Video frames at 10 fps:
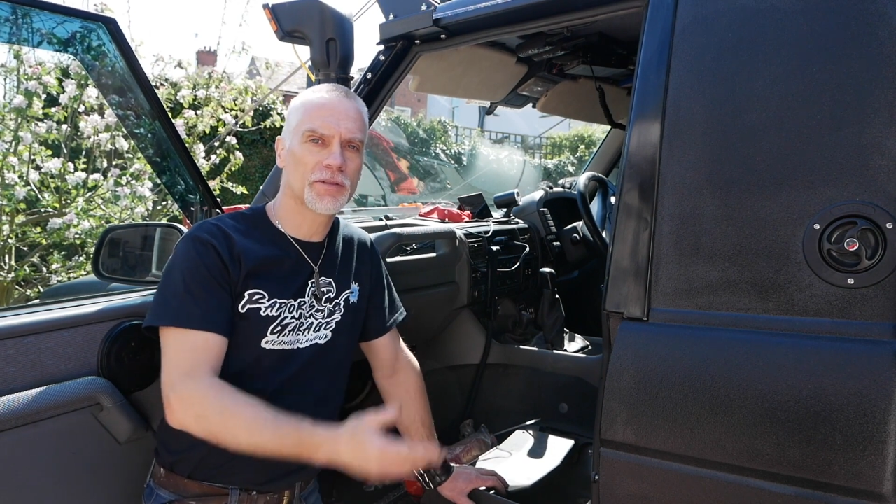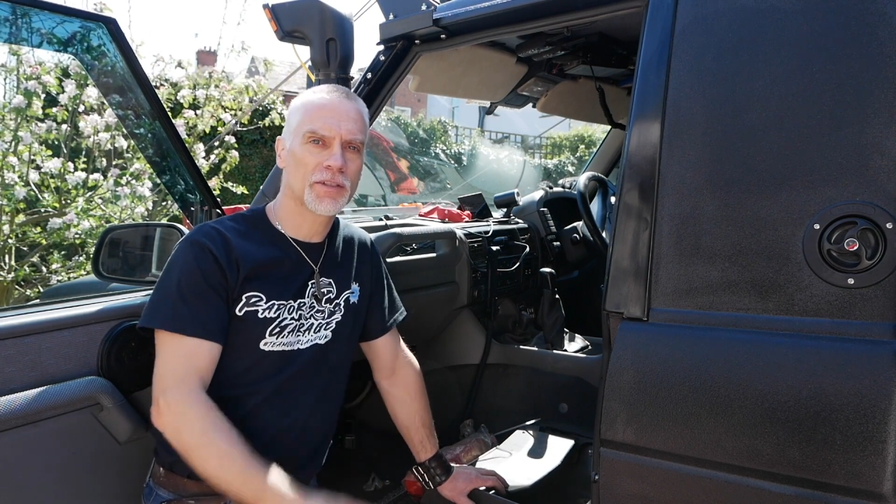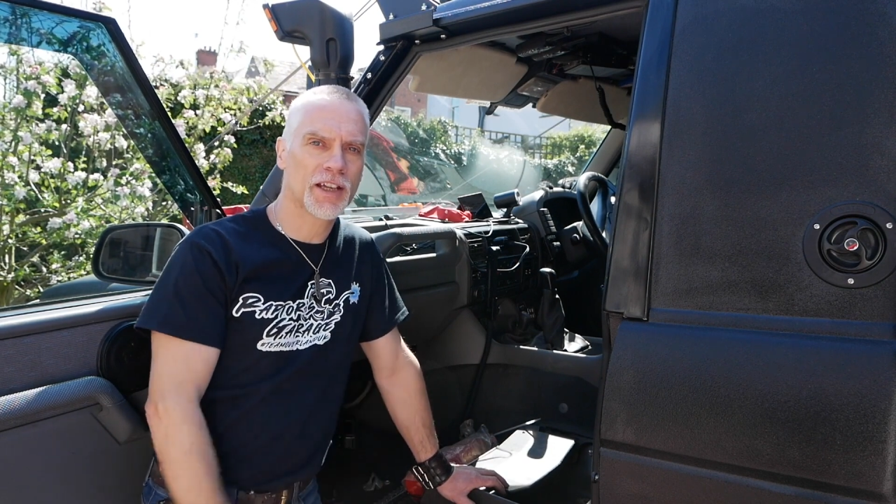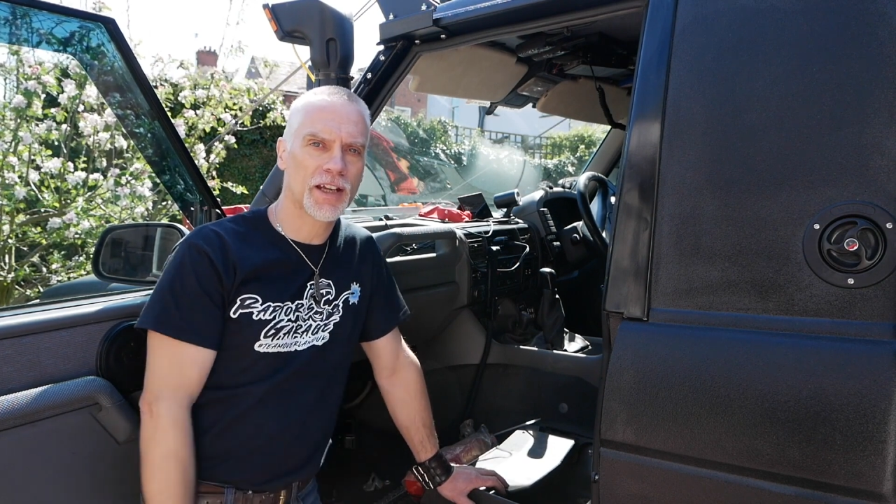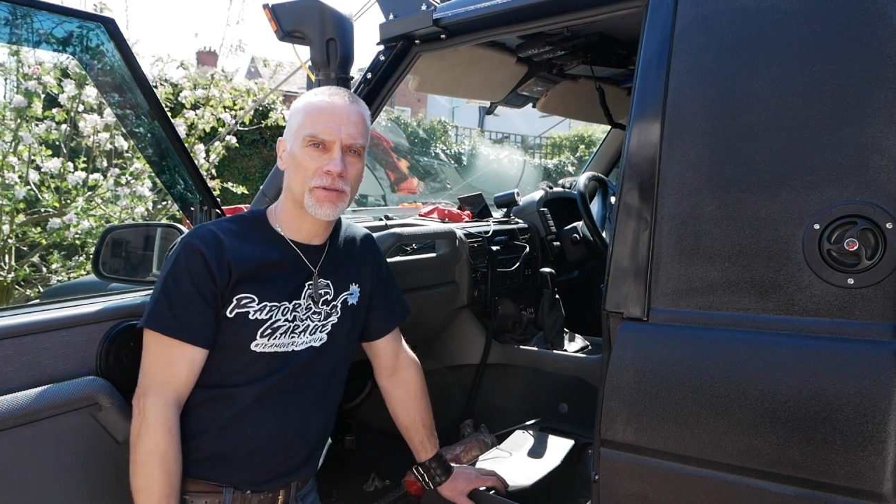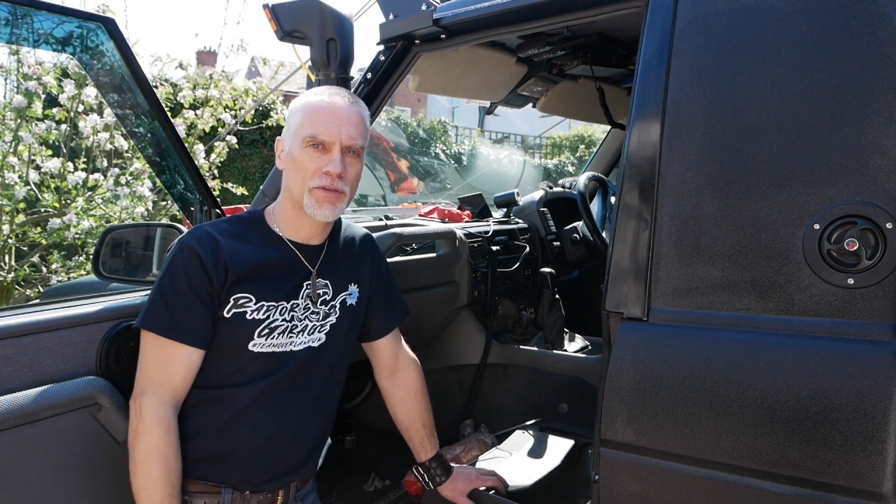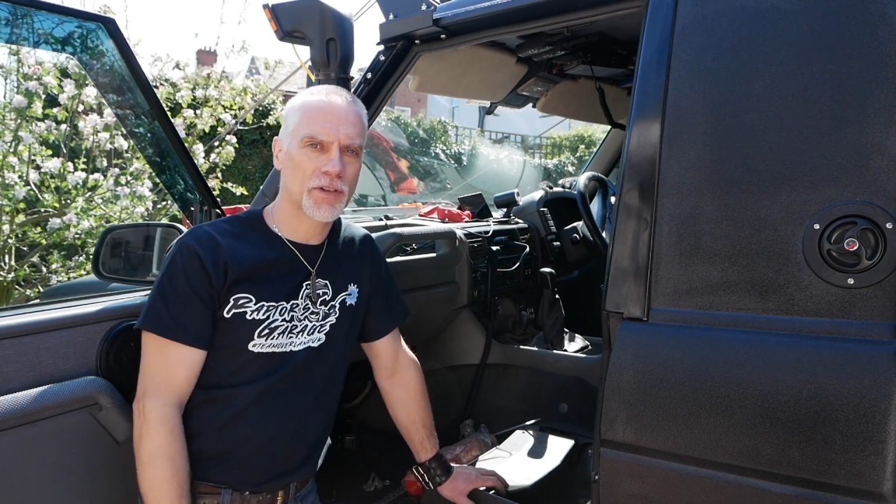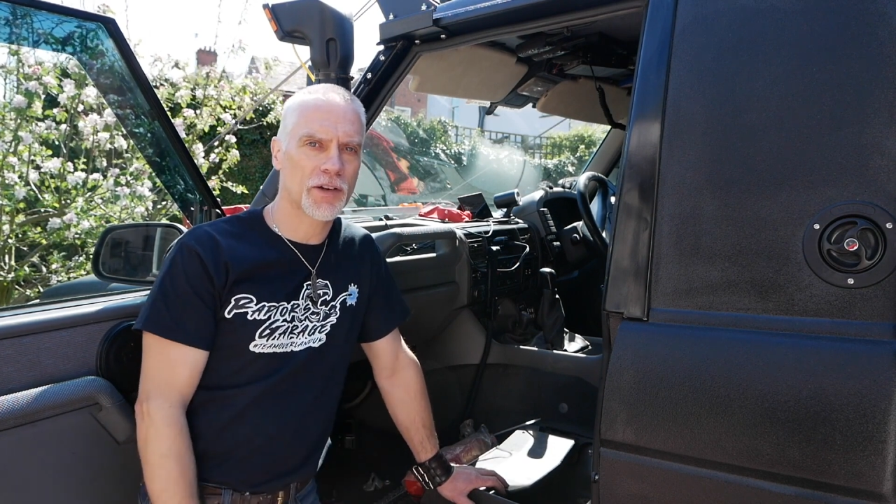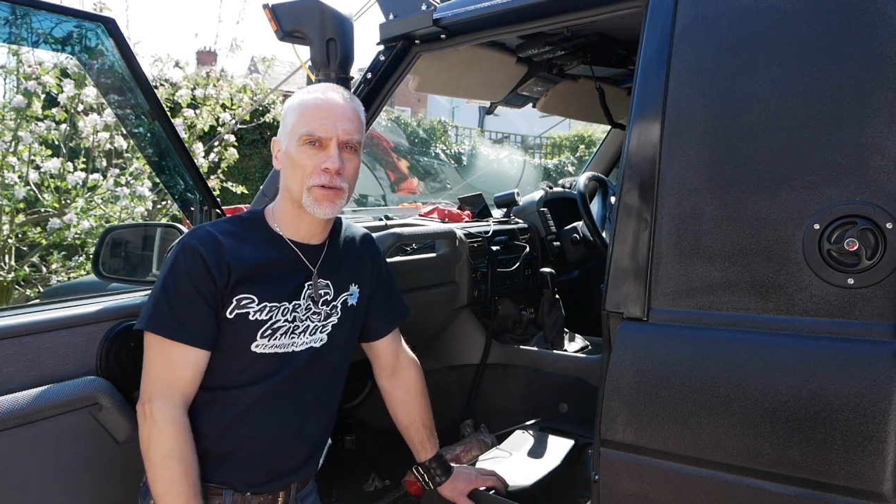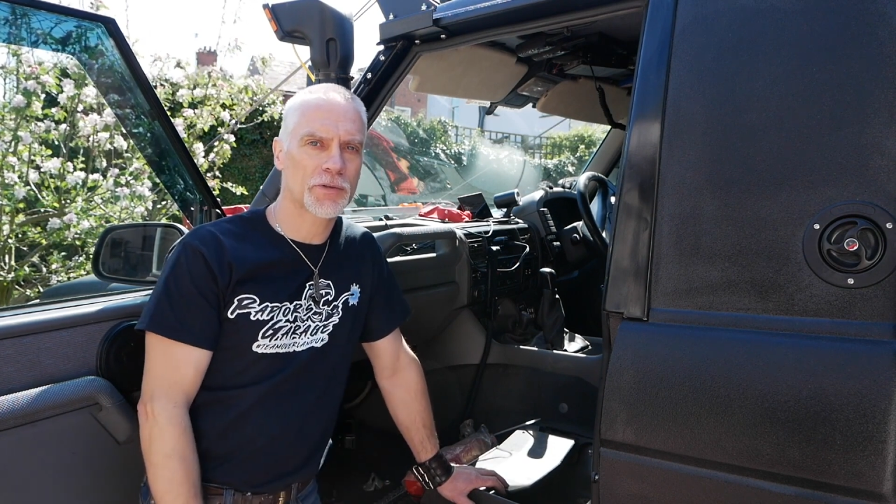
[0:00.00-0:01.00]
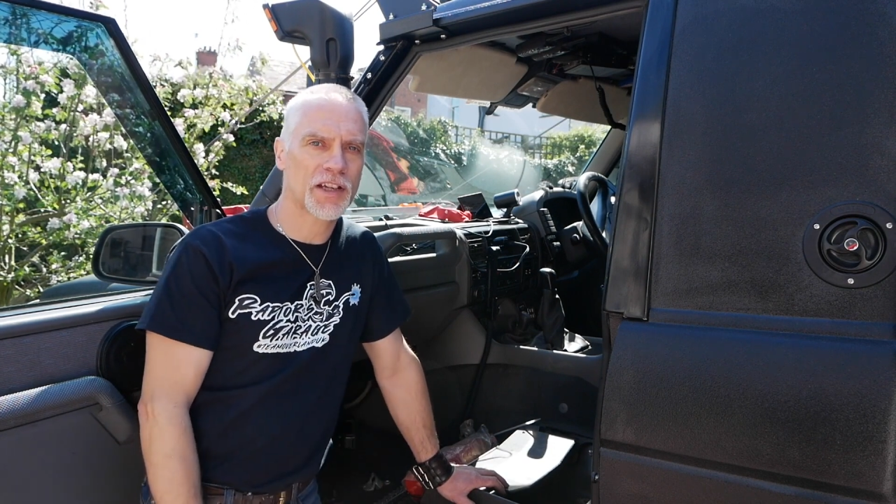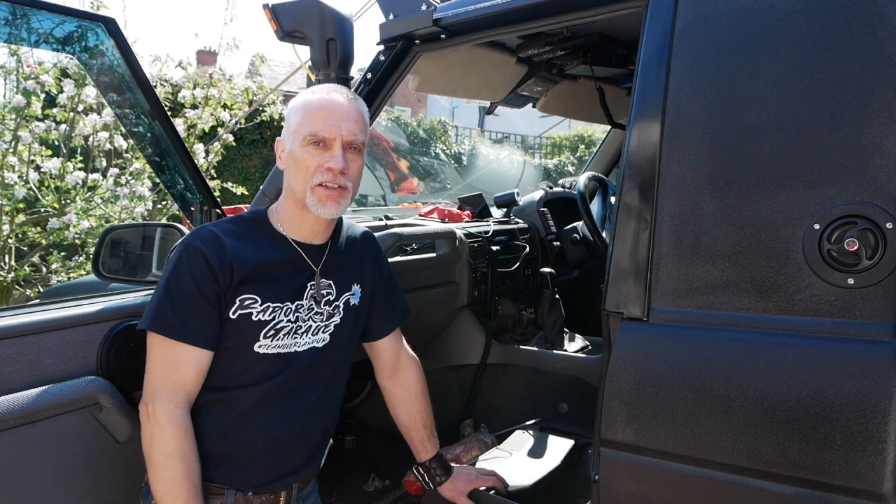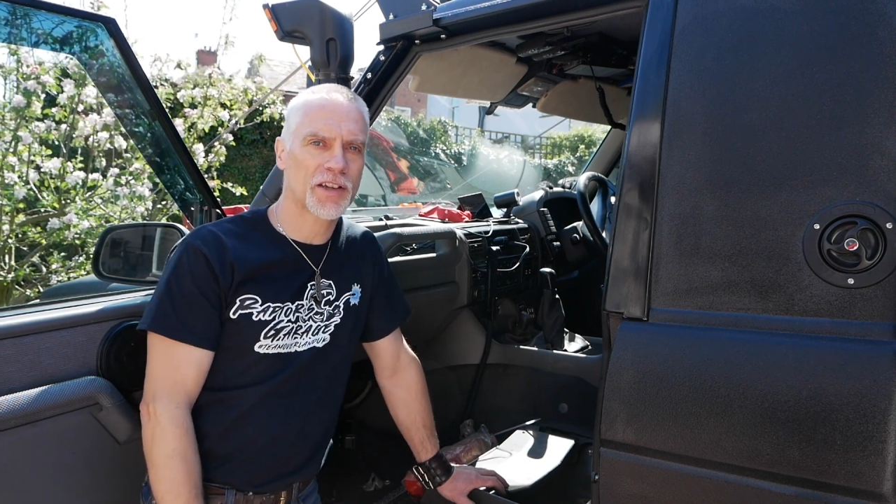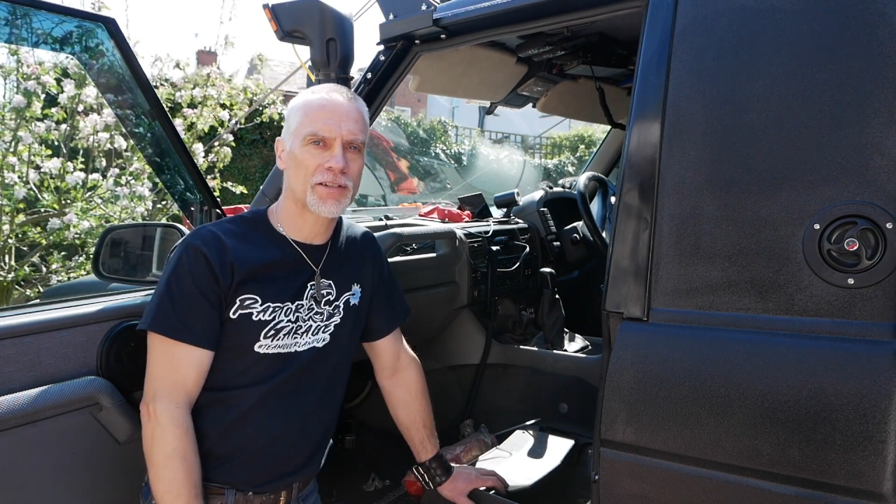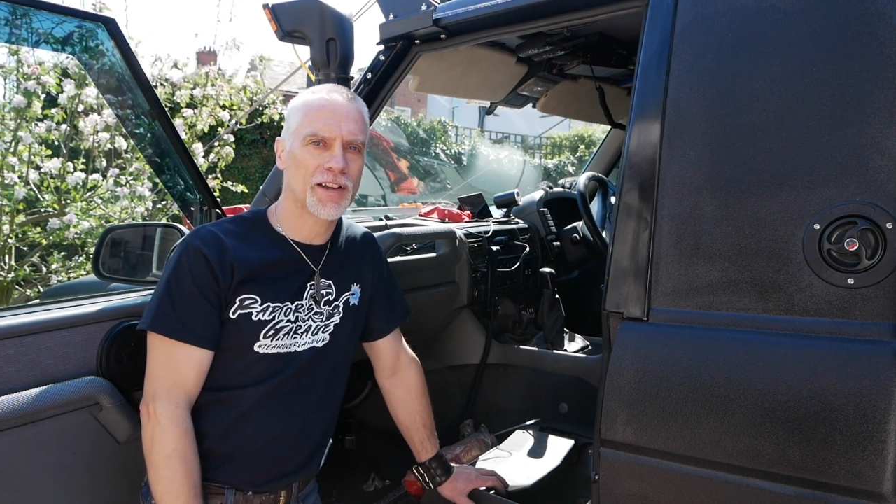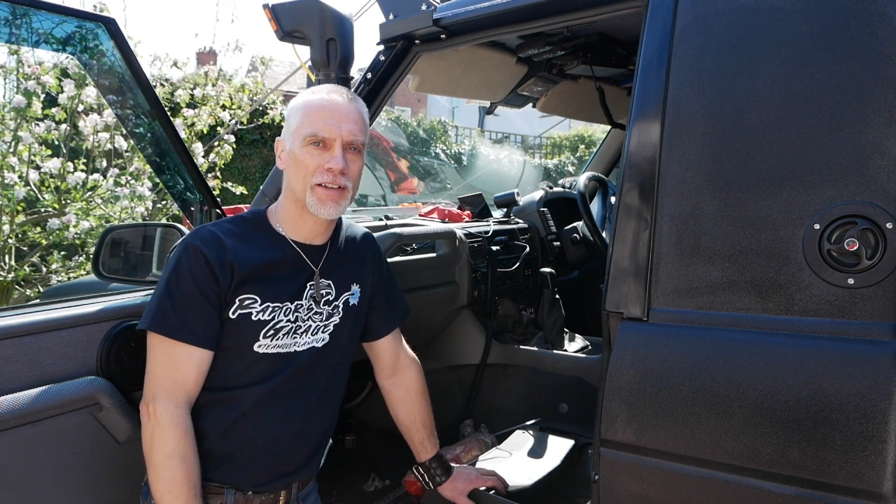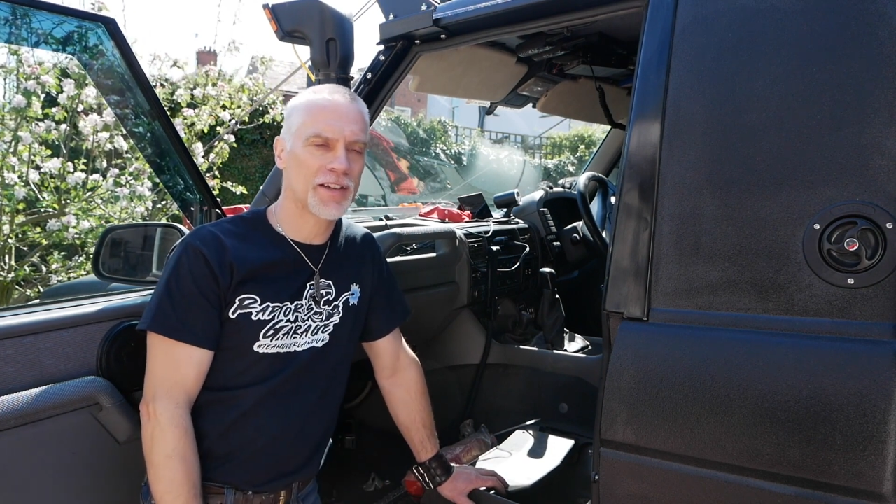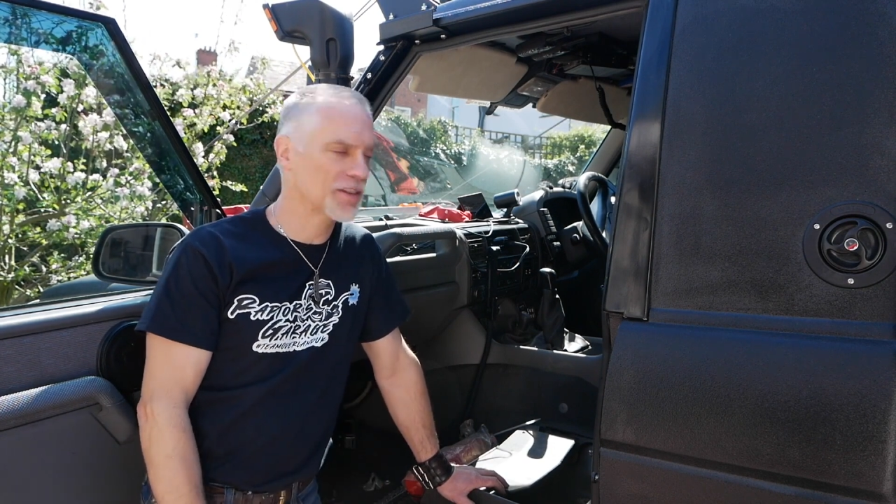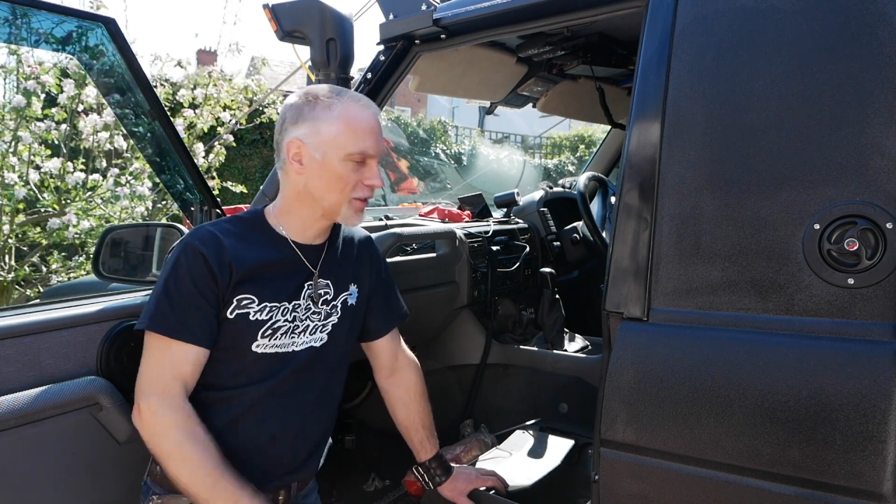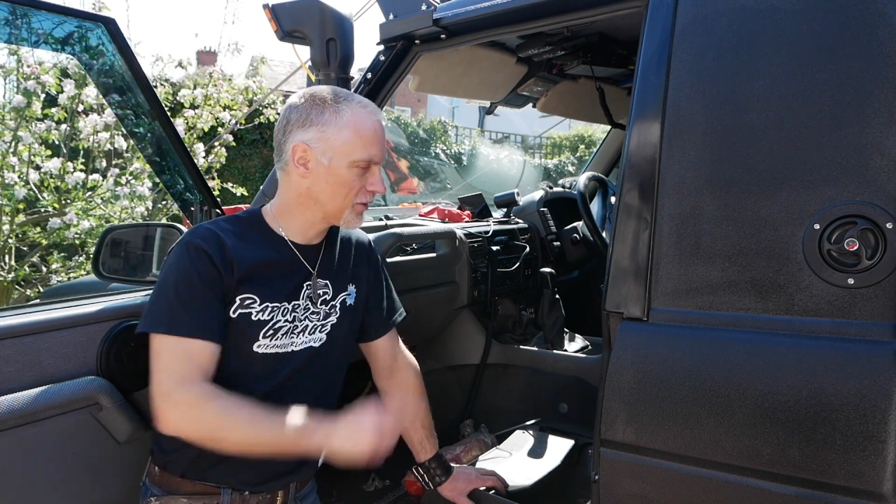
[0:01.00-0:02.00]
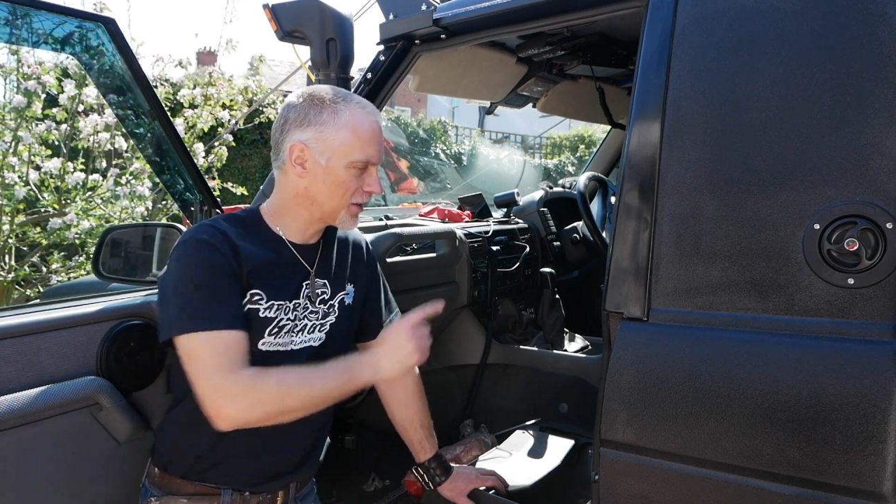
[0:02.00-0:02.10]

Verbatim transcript: you know if you've got an old disco like this